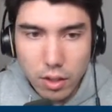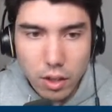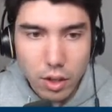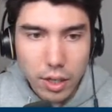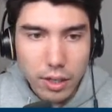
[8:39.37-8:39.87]

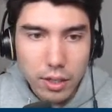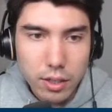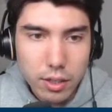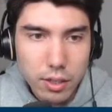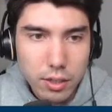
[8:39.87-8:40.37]
Okay,
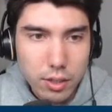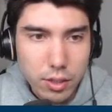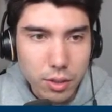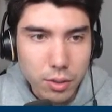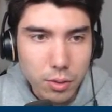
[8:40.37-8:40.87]
so
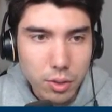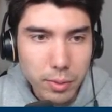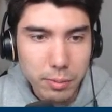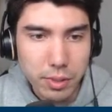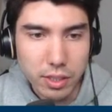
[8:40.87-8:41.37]
what am
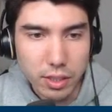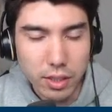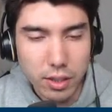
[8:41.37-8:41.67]
I missing?